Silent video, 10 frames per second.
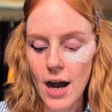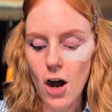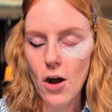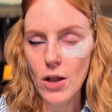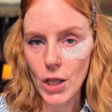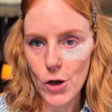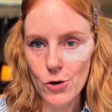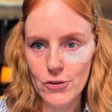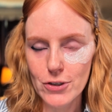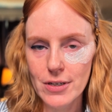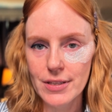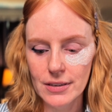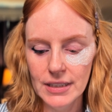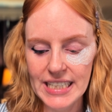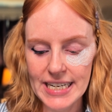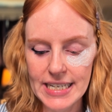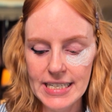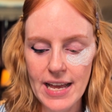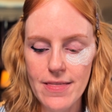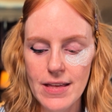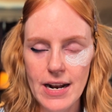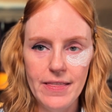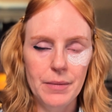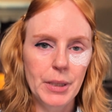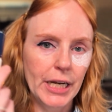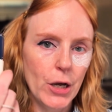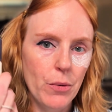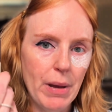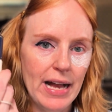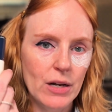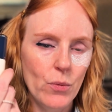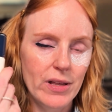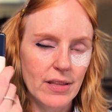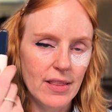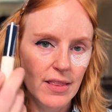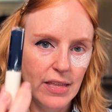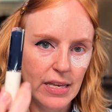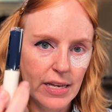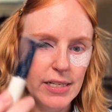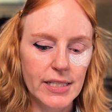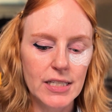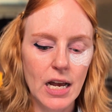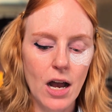all over the lid, and then I think I'm going to go back with this